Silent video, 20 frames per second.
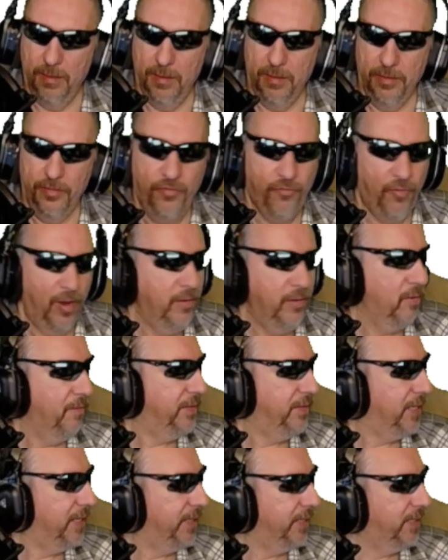It's trying to do
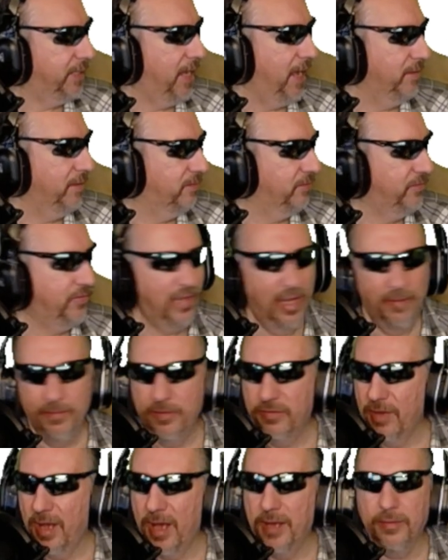everything it can to save it.
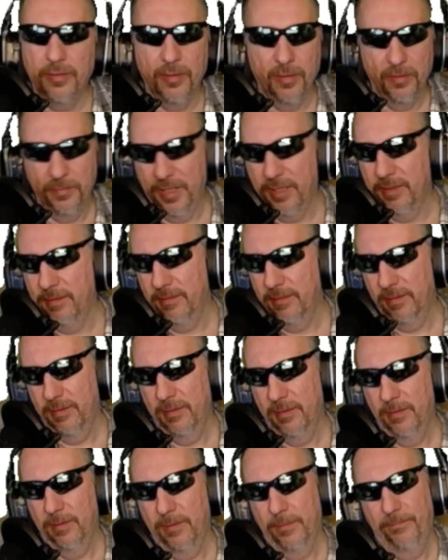So I don't know, man.
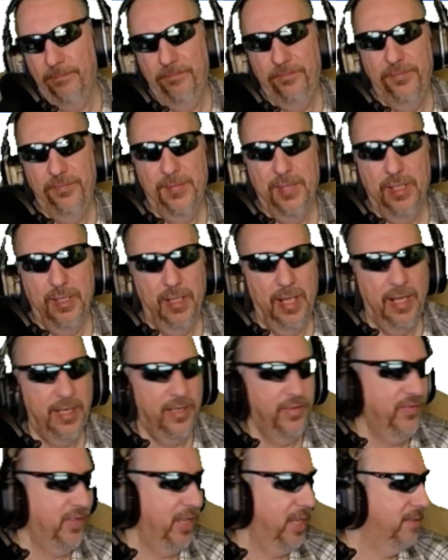Like I
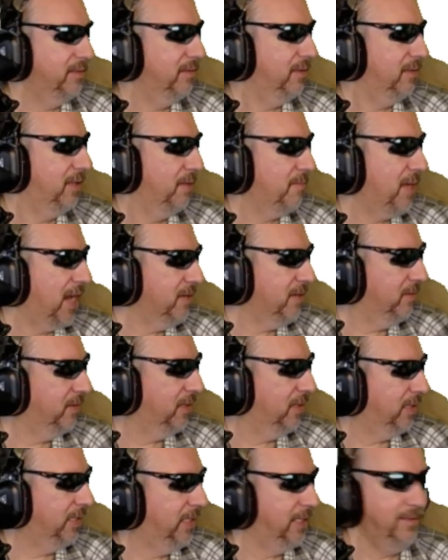said, am I going
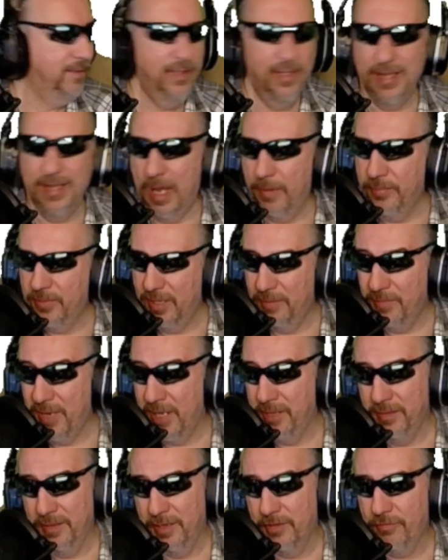to get the adapter? Am I
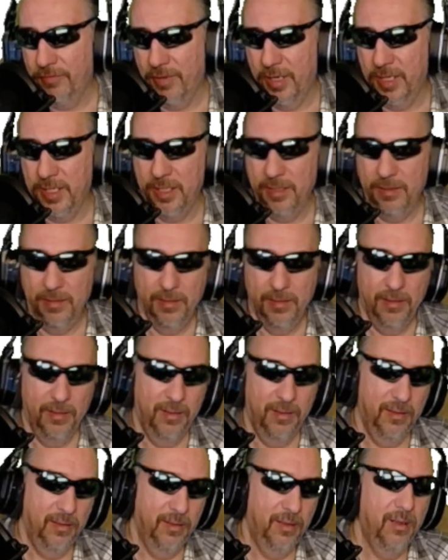going to try it?
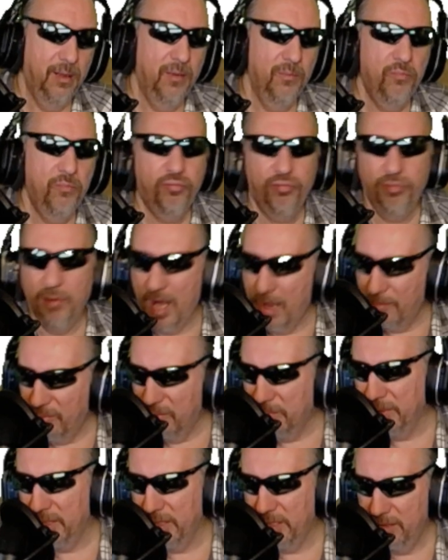
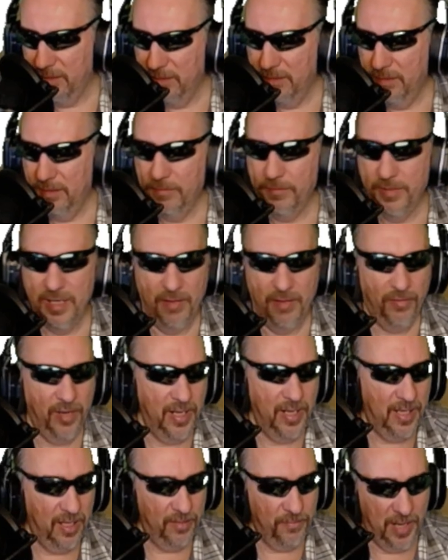Probably. Whenever I
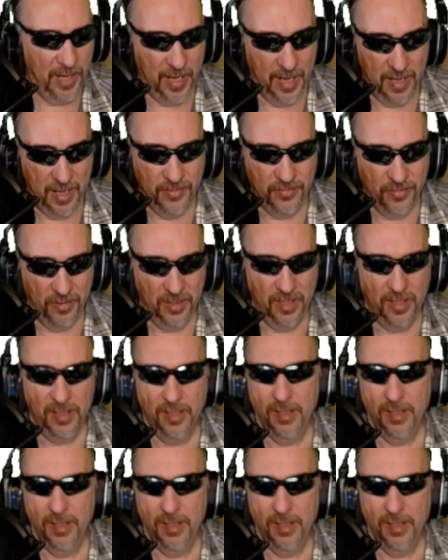get my hands on it.